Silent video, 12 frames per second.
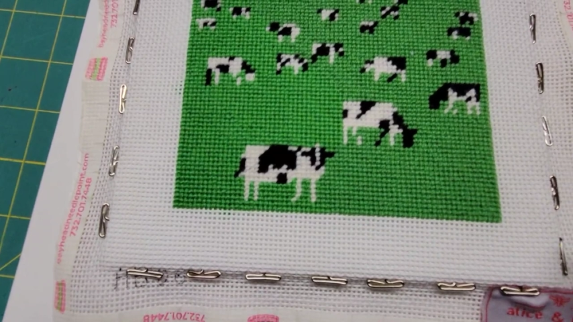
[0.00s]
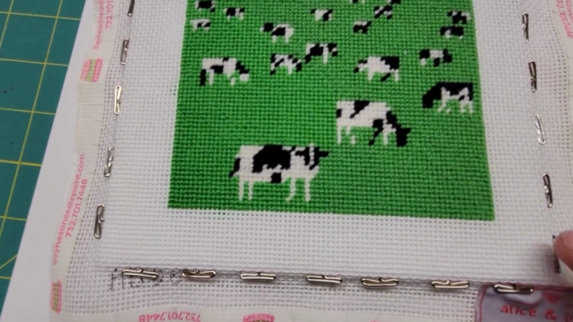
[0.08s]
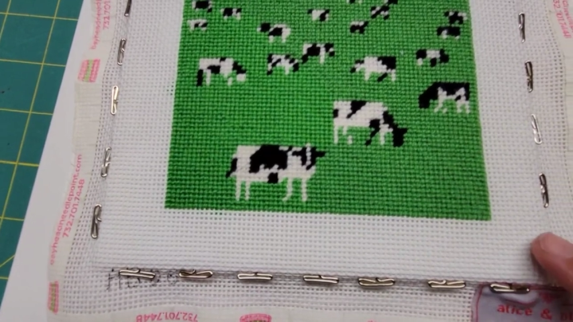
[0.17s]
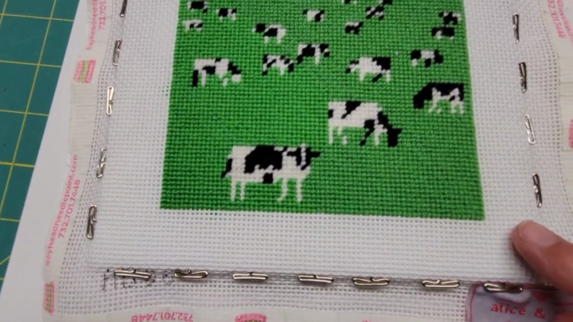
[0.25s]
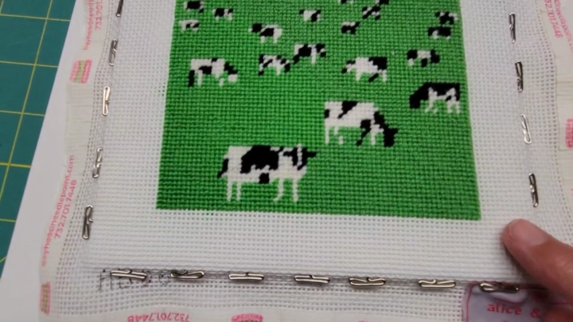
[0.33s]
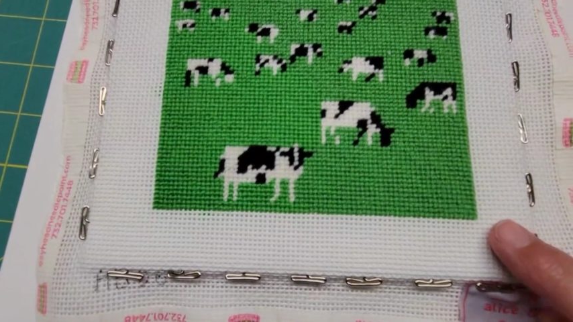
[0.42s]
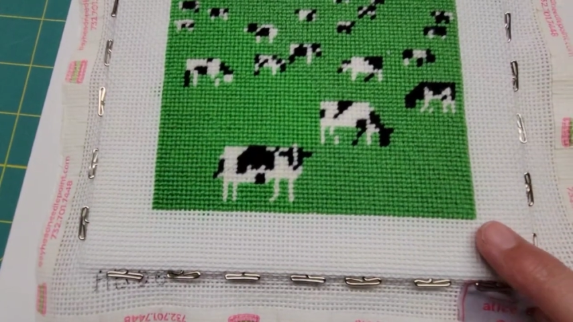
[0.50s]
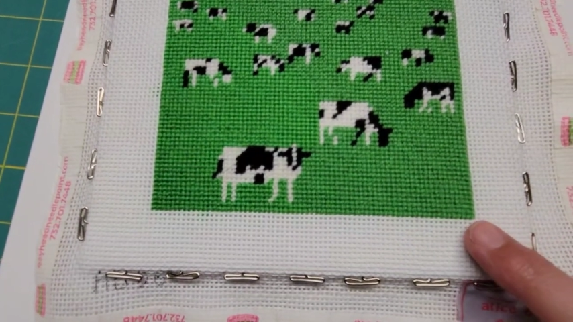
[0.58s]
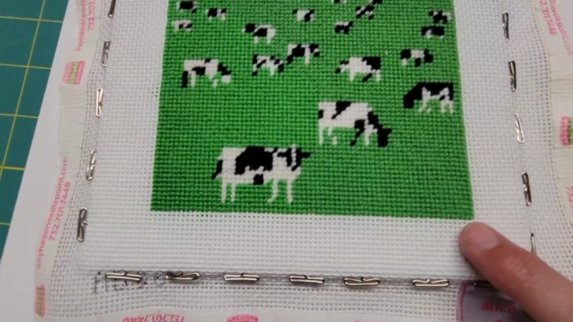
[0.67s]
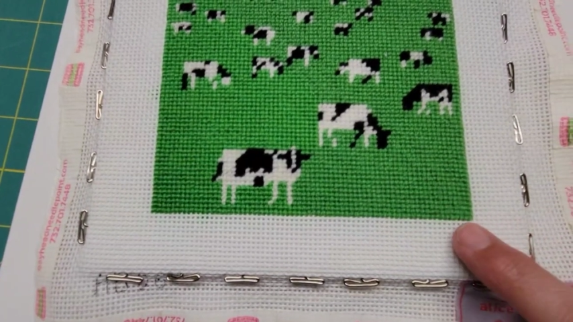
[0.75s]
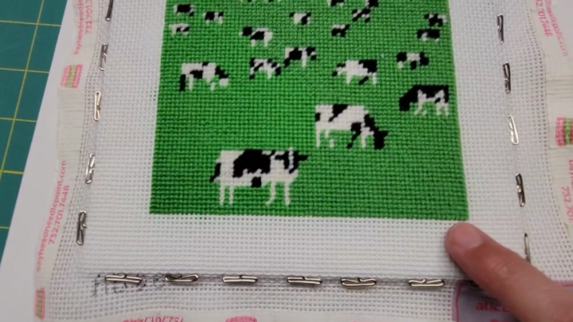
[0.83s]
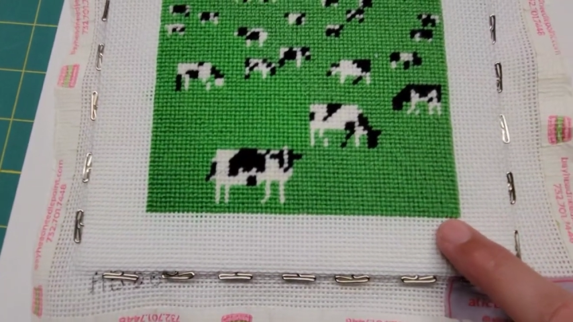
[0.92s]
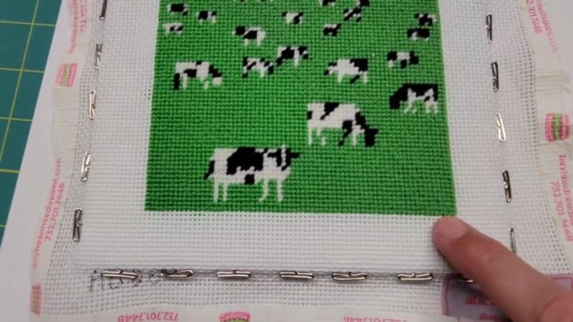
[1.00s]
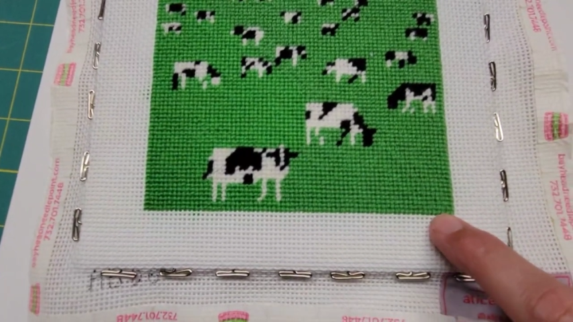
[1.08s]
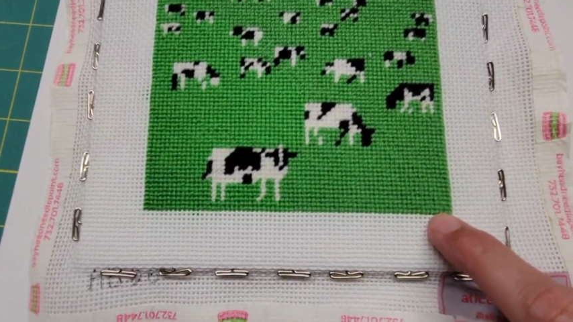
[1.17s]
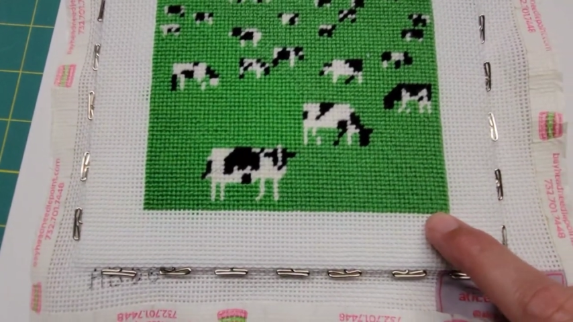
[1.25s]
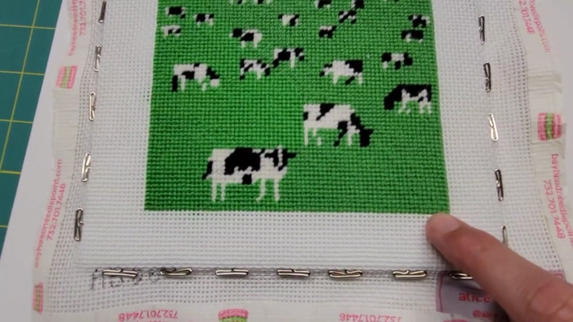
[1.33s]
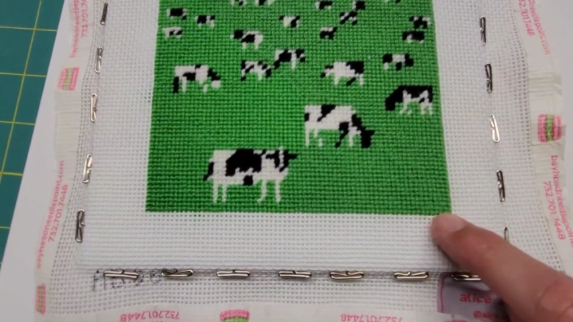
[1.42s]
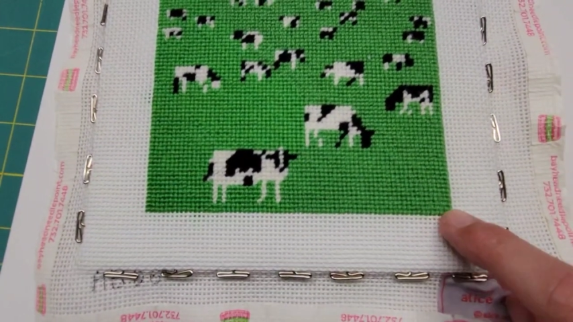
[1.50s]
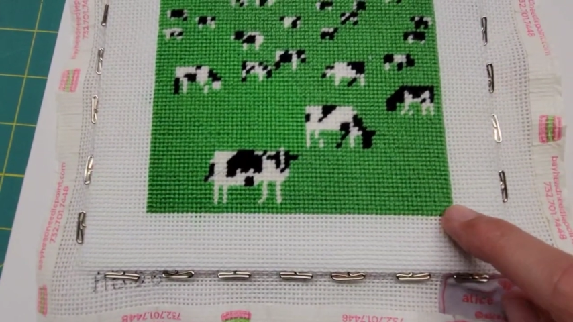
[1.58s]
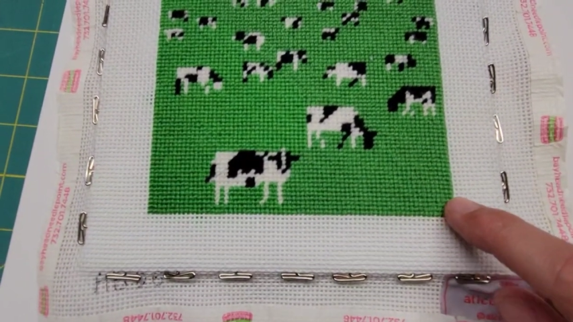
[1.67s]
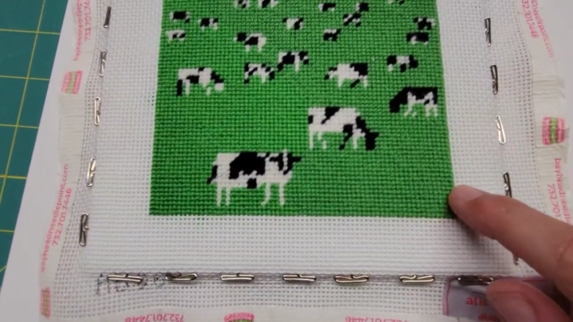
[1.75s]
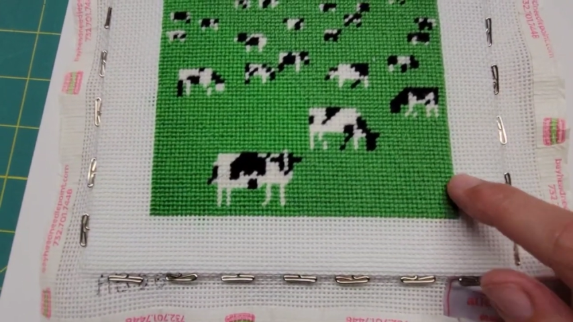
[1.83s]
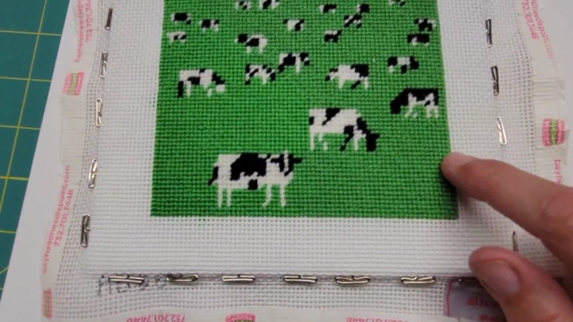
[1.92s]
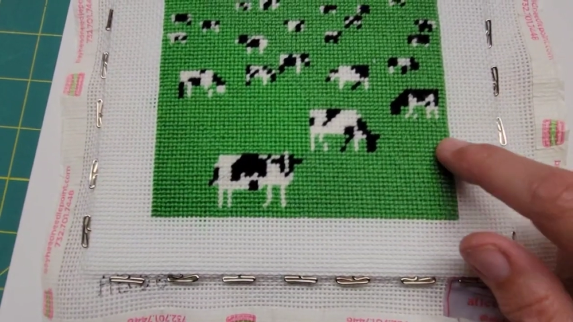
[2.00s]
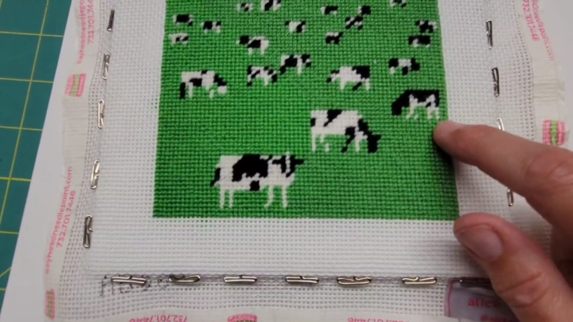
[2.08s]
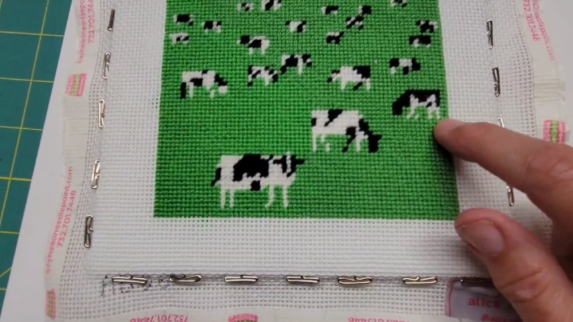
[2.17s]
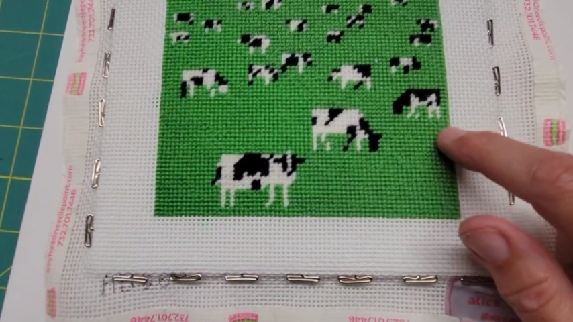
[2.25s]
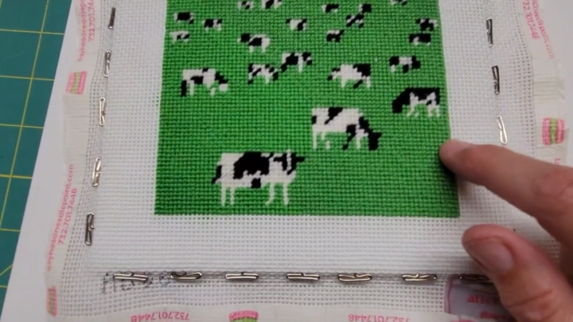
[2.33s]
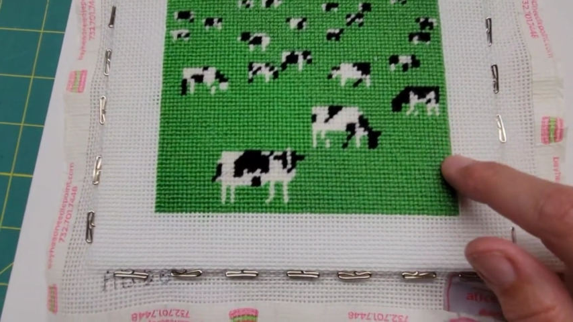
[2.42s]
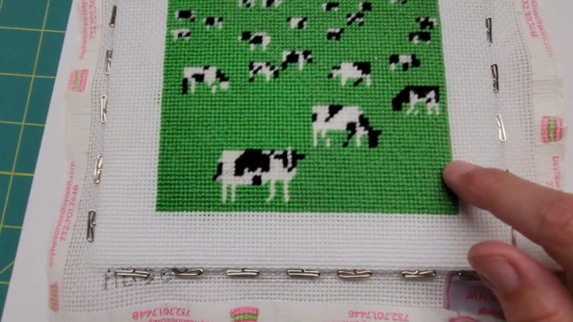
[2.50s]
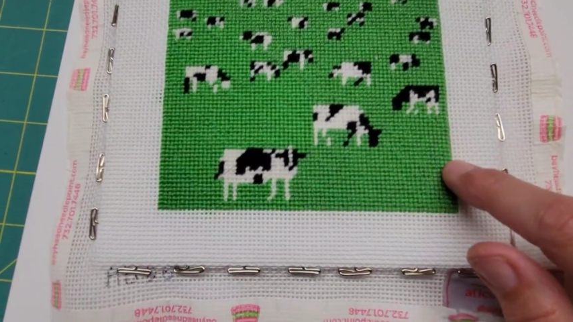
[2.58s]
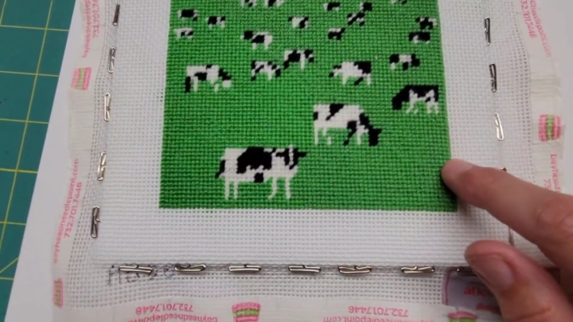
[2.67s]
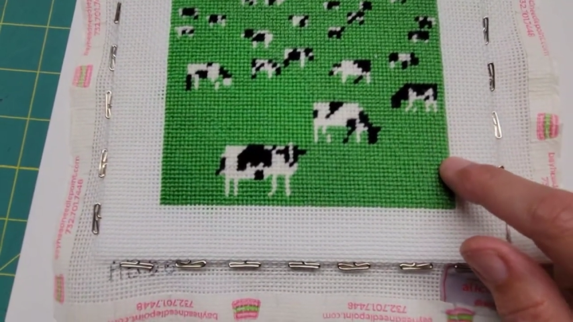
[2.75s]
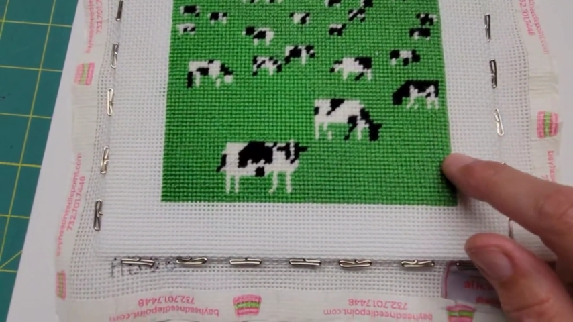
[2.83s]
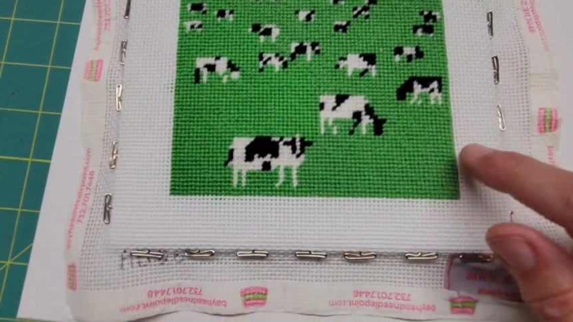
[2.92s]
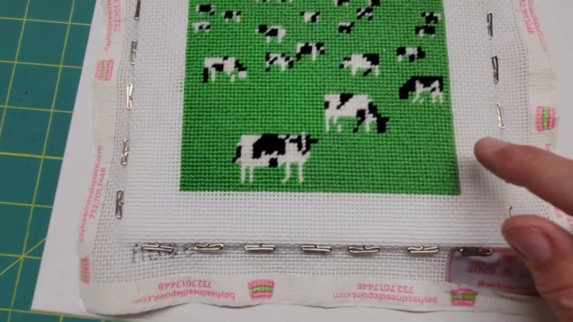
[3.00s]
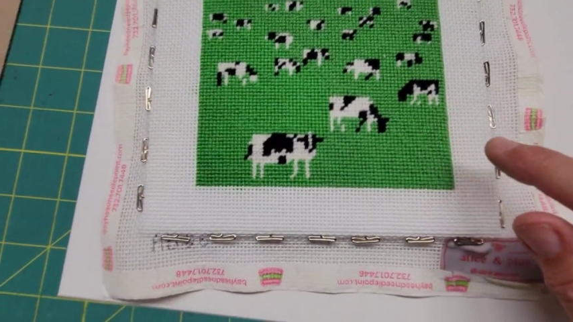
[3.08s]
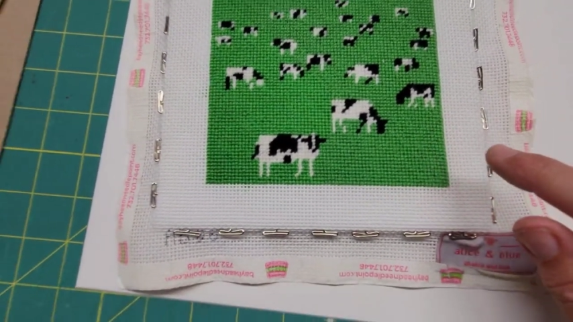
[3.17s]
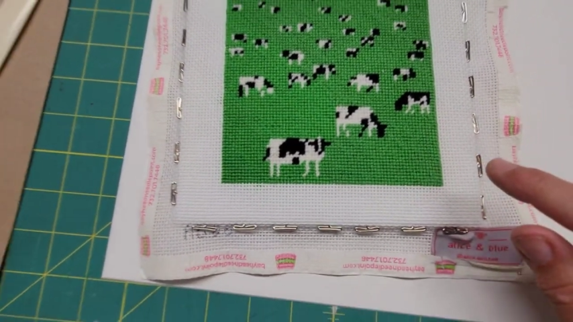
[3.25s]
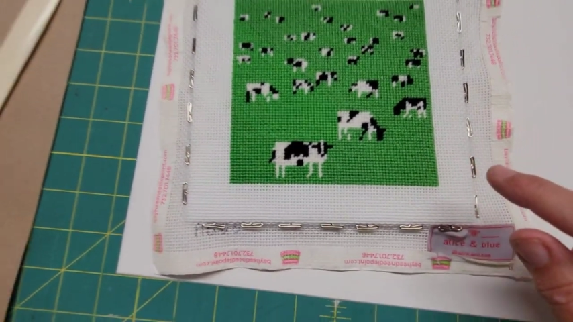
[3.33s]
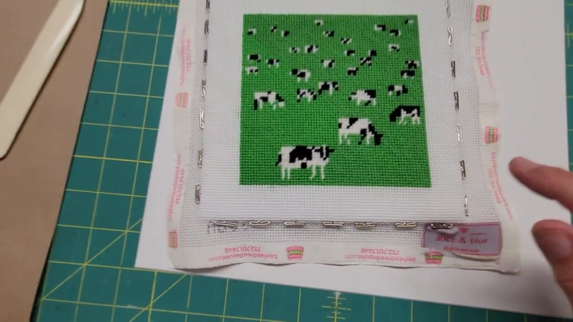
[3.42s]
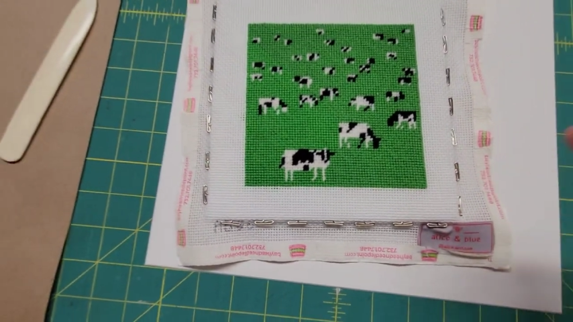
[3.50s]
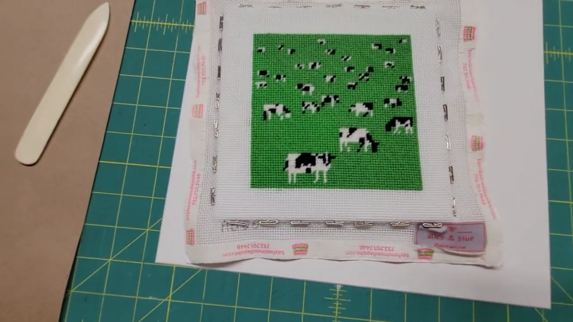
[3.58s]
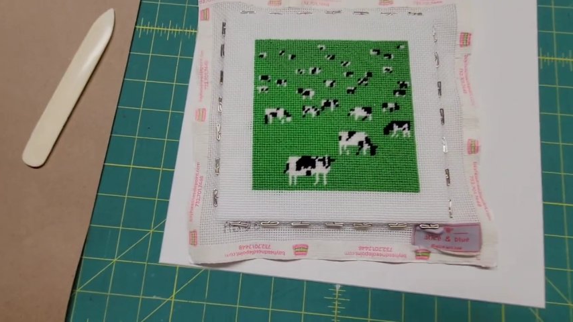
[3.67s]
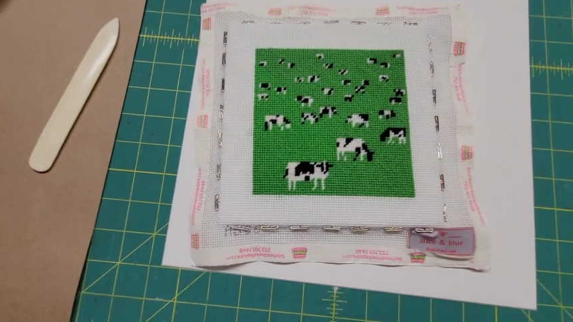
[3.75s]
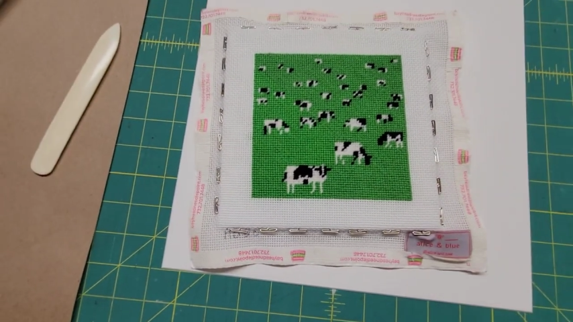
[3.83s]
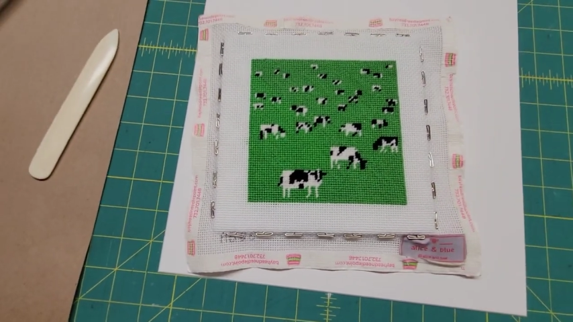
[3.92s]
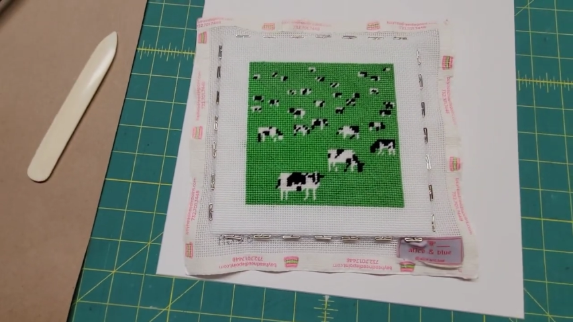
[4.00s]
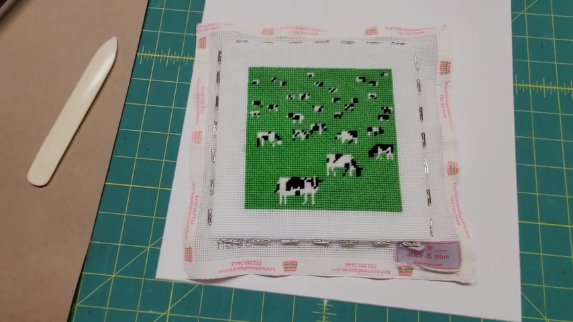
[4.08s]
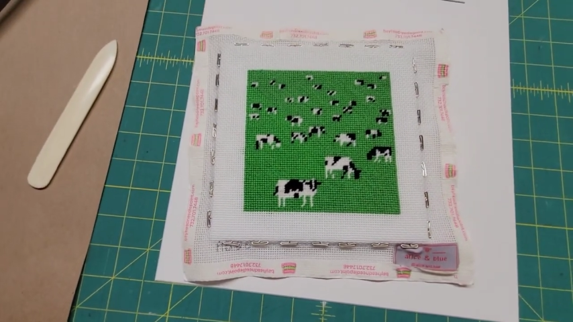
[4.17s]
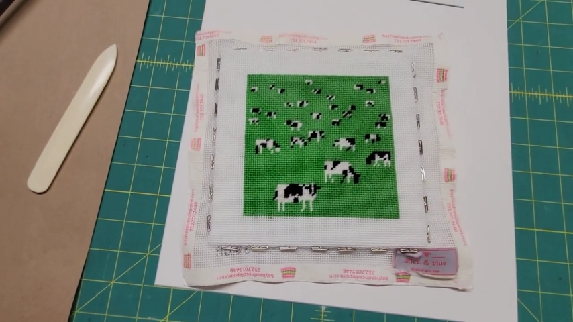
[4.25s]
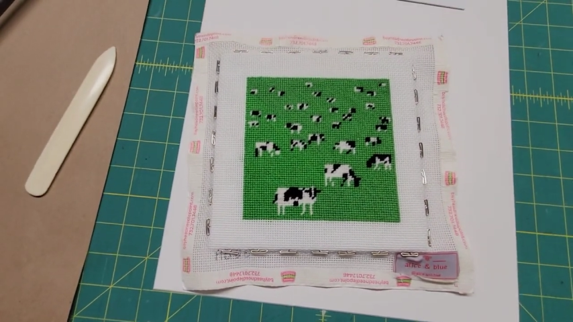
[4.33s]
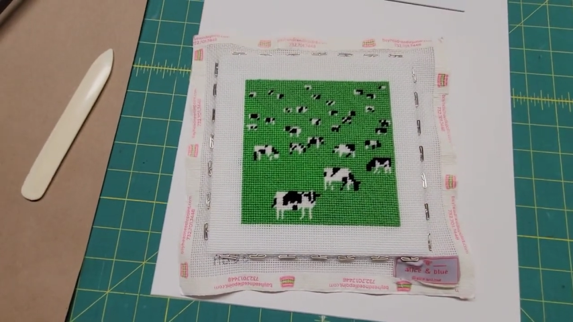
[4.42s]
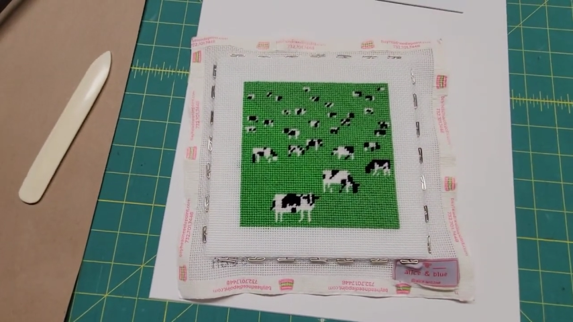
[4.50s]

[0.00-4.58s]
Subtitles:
Nobody's mouth can be seen.